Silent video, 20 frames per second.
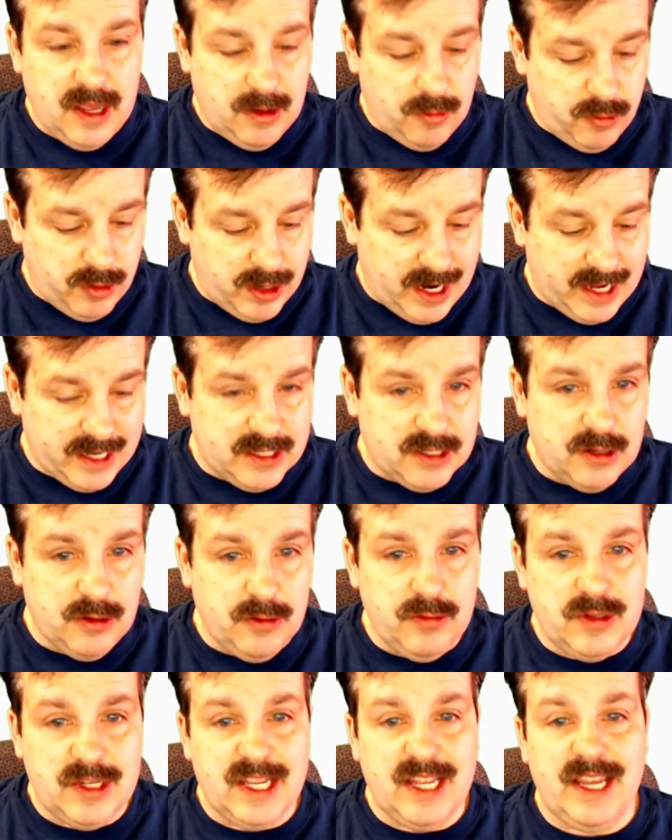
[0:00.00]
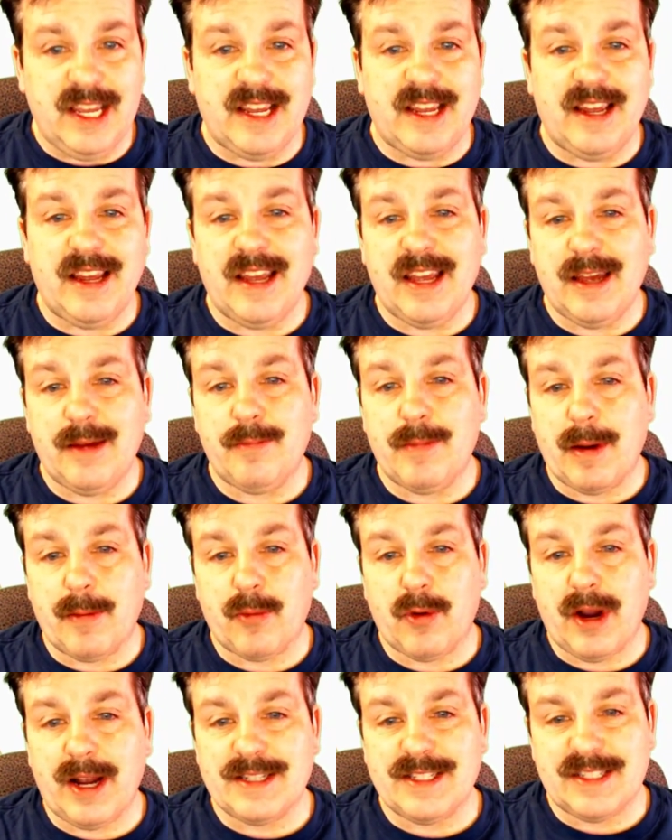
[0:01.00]
When I do D, it
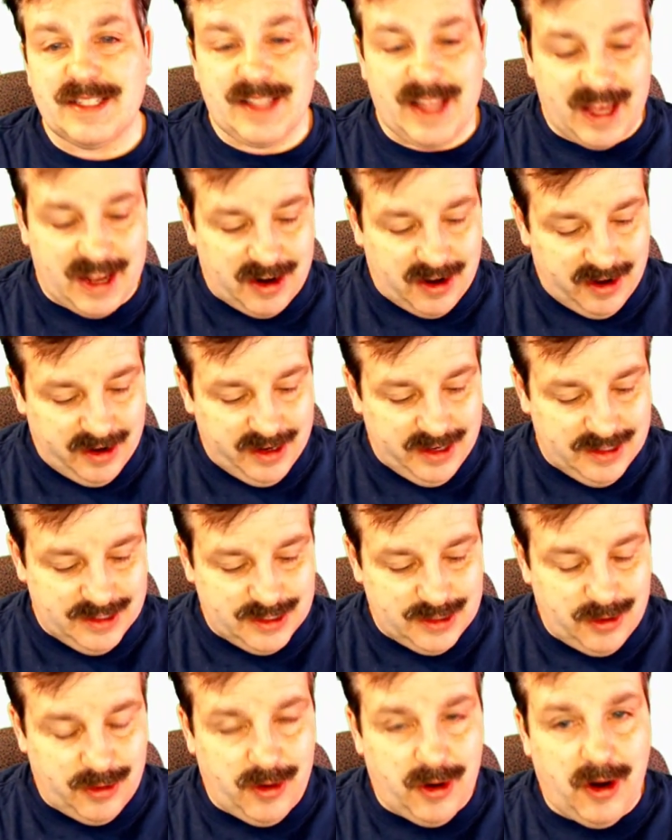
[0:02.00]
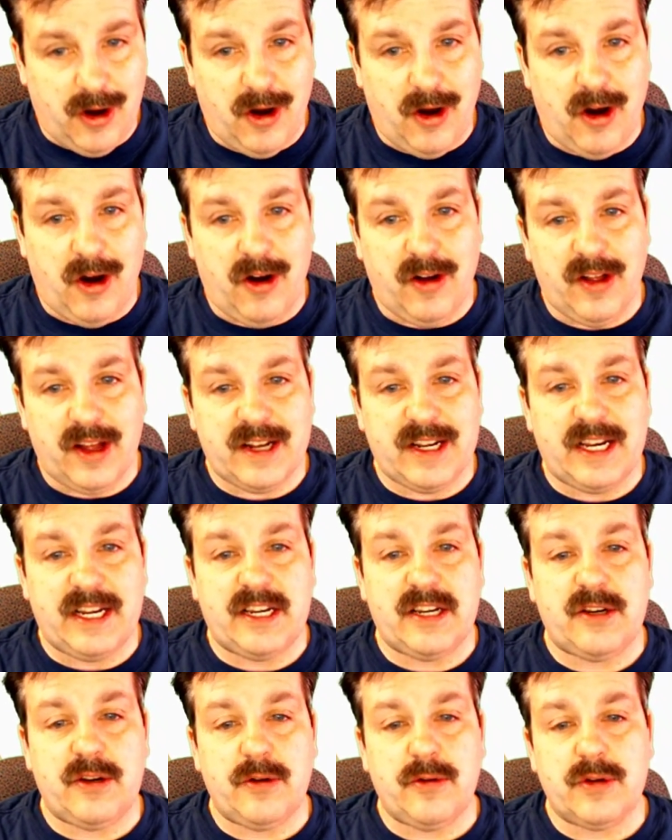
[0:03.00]
memorizes that height, so all I need
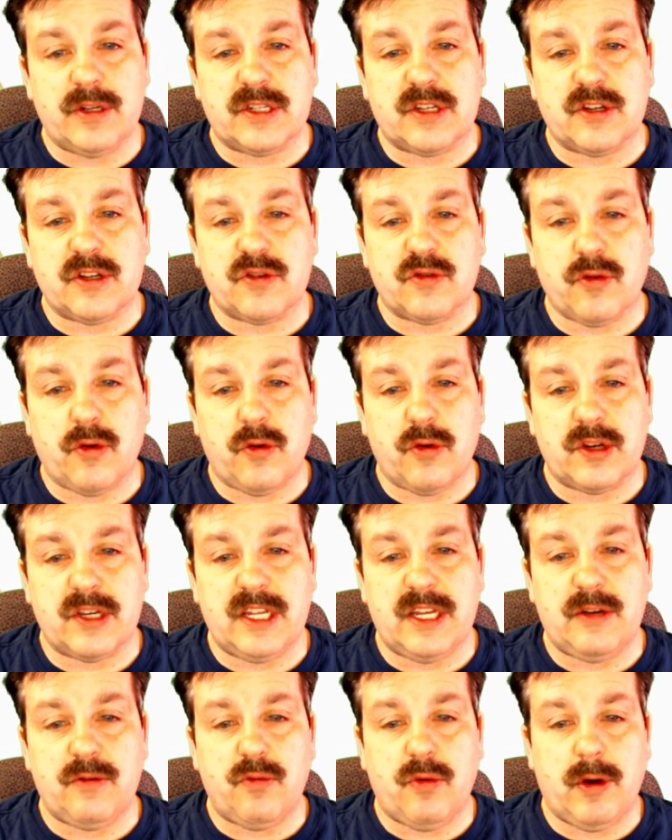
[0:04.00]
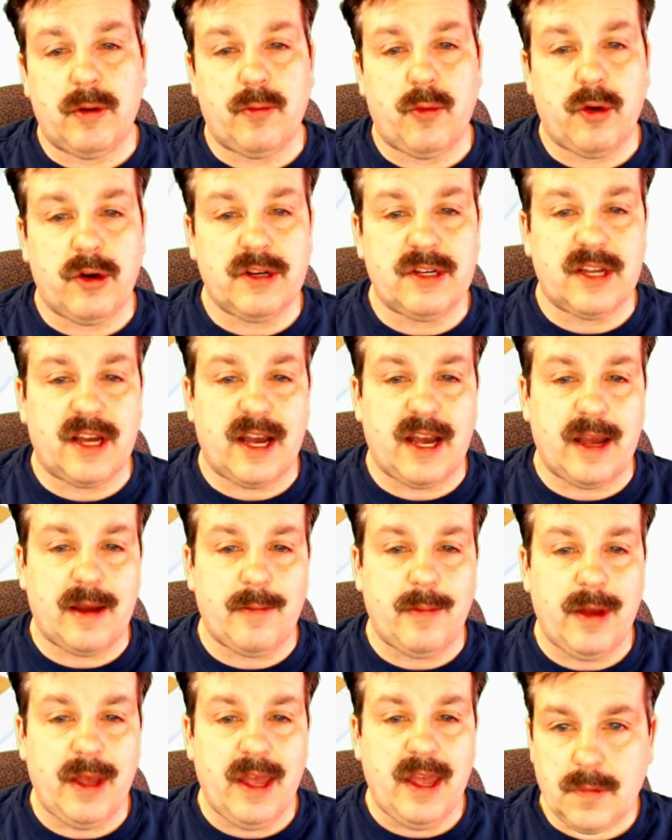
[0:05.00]
to do is Control D one more
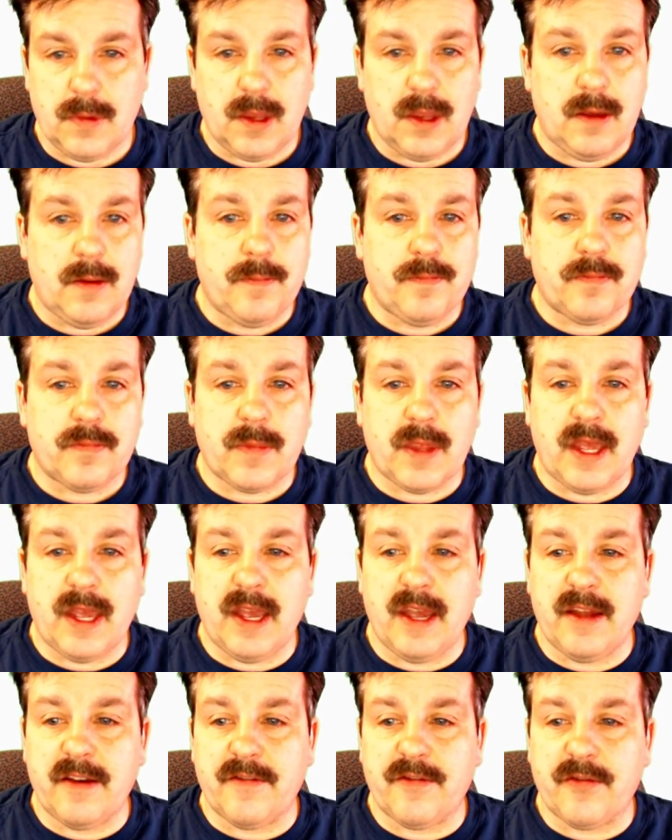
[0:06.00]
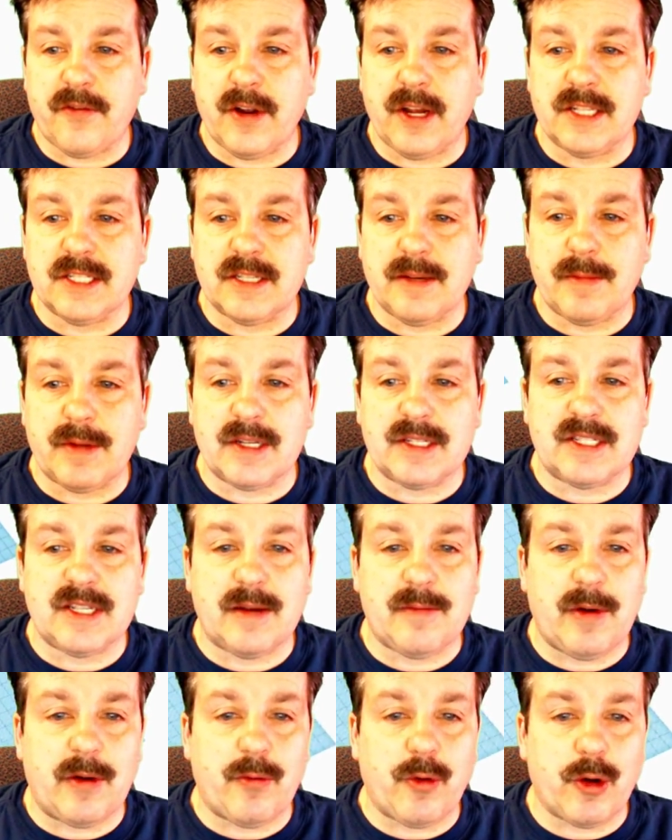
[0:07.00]
time. And friends, I'm going to
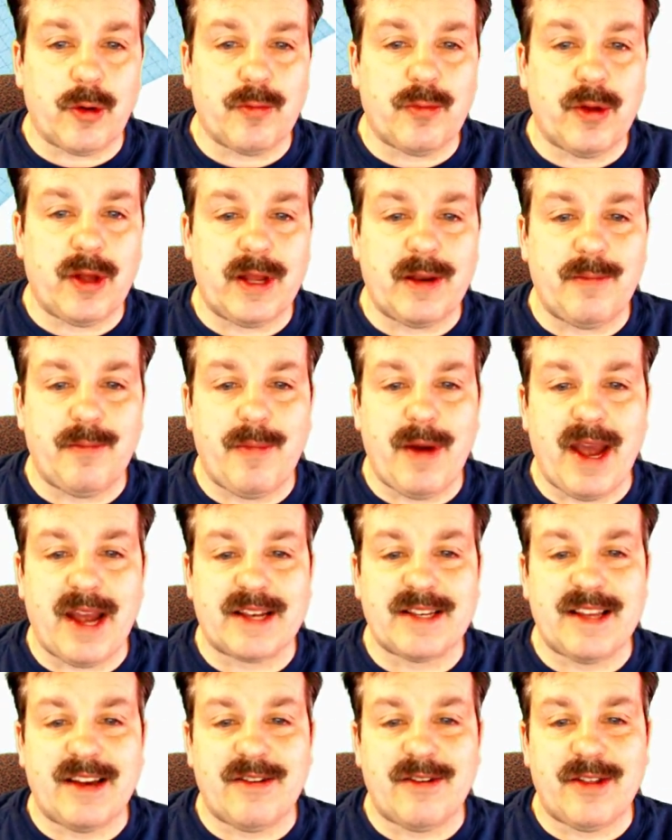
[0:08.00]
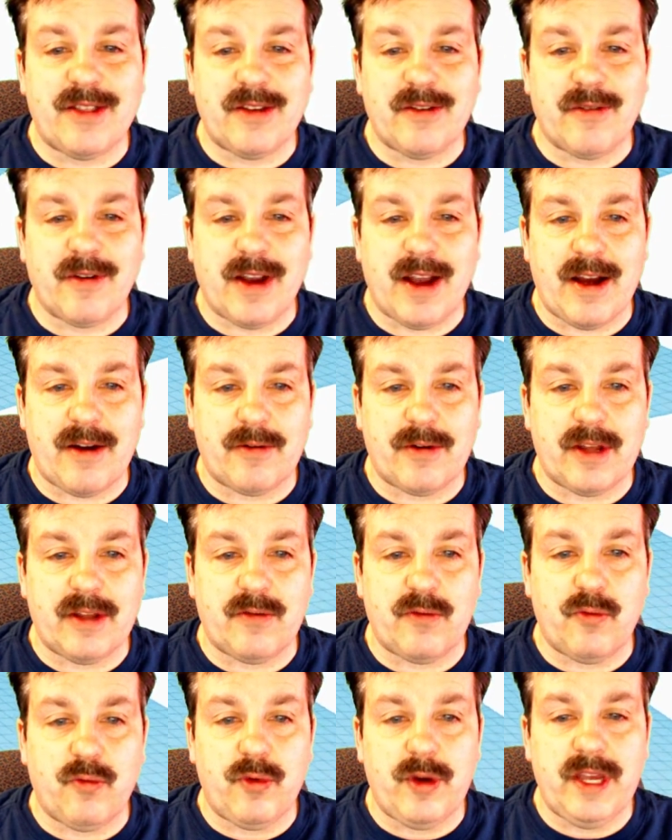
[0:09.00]
set my work plane back down on the ground,
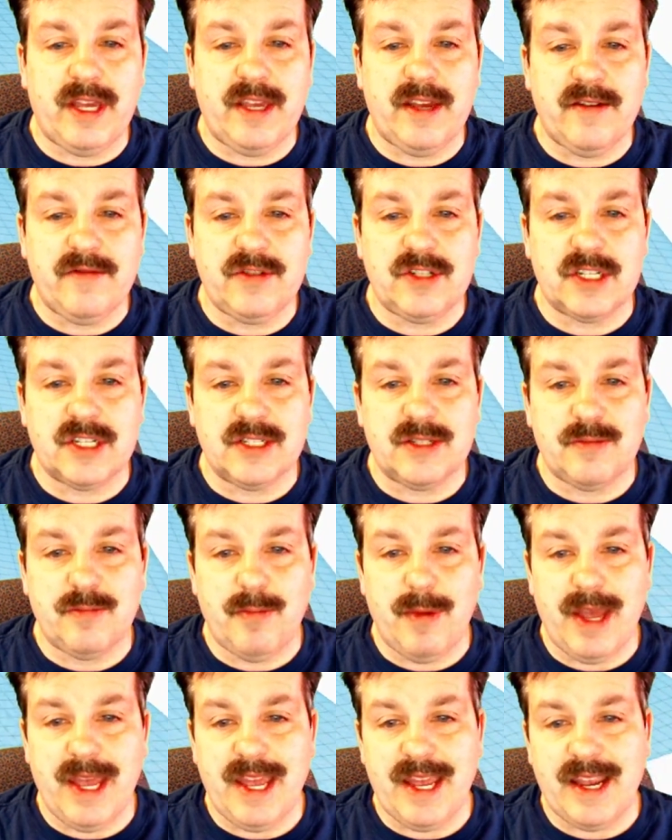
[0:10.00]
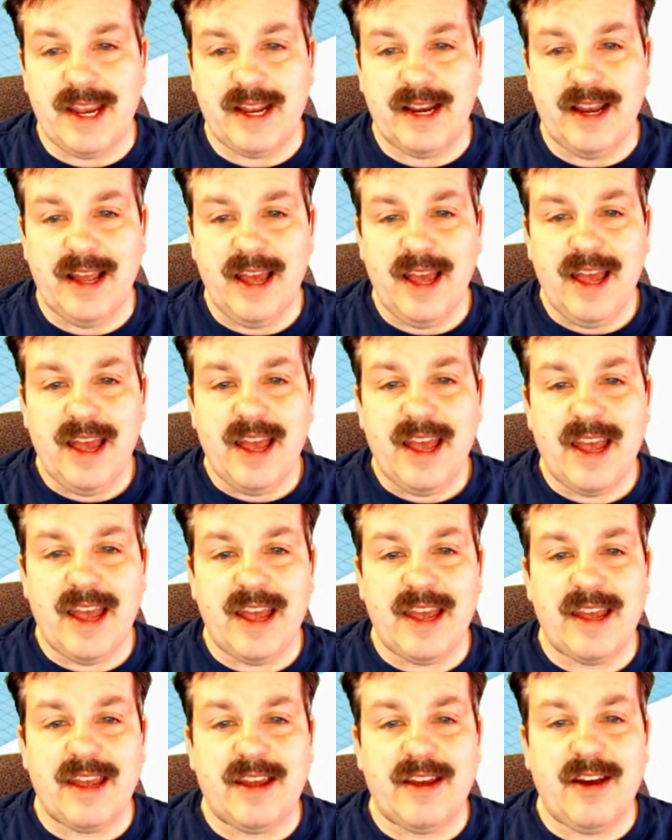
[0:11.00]
and we have just made
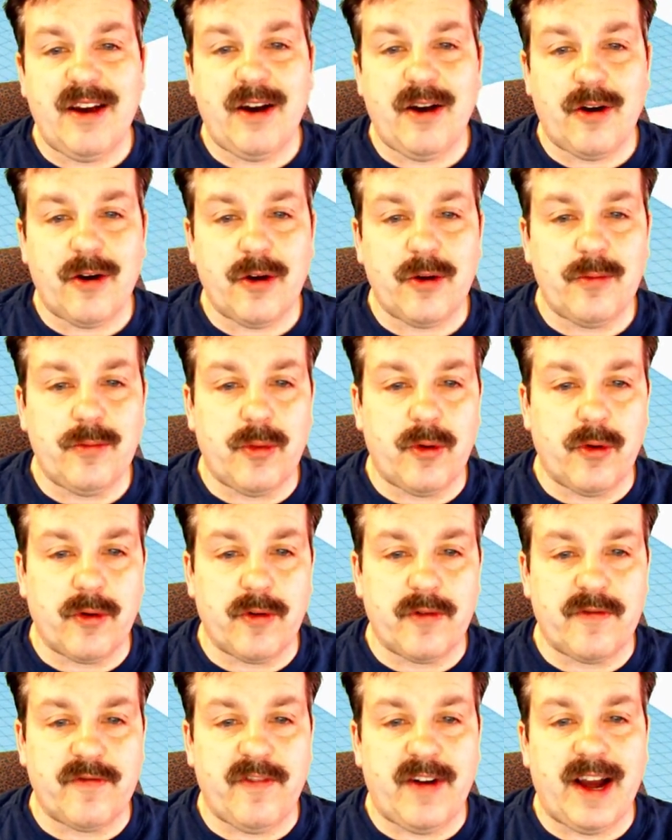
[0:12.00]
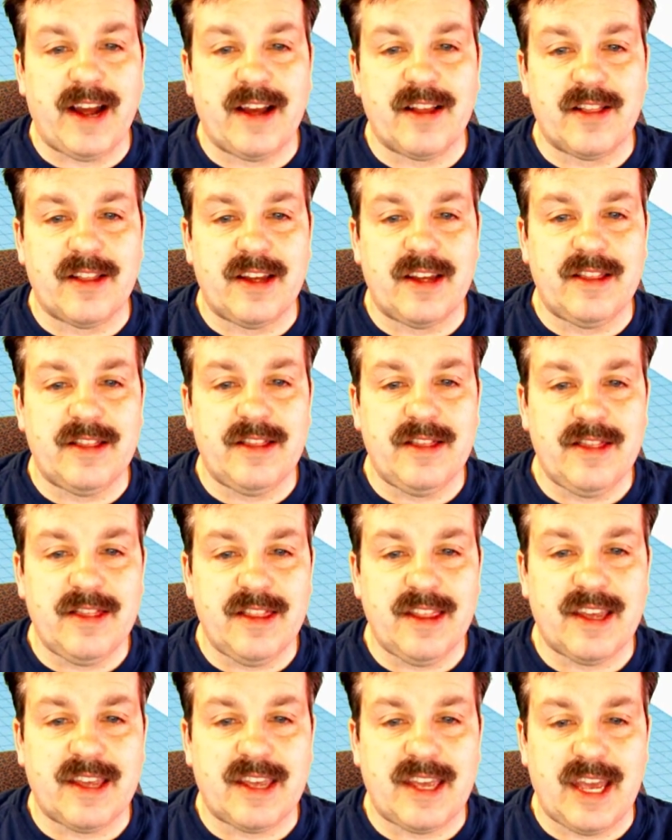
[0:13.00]
a cardboard violin
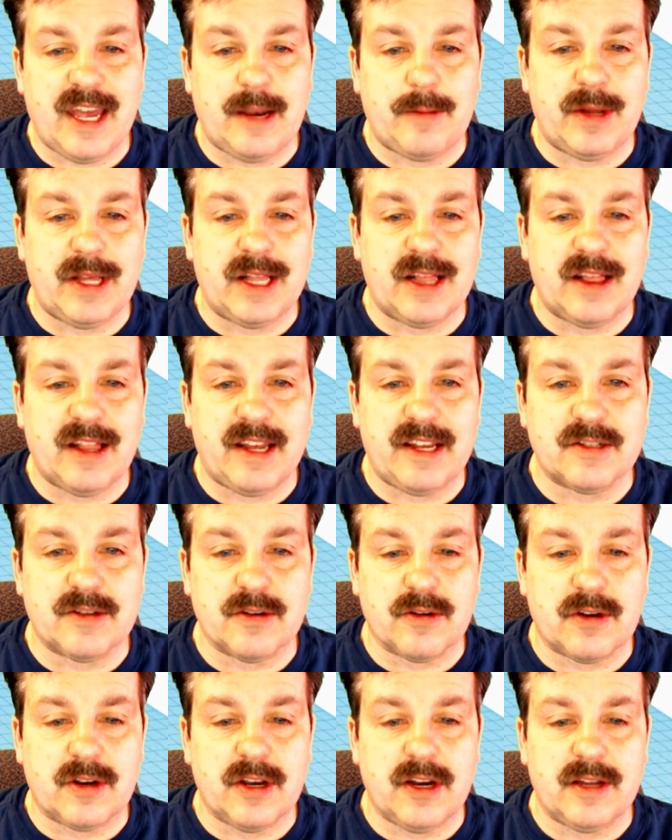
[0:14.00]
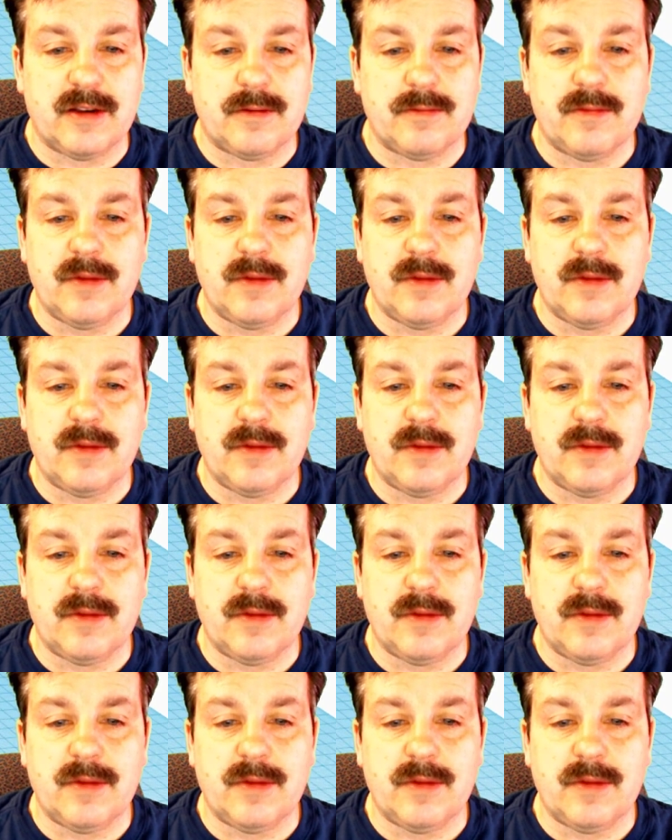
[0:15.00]
that can be laser cut.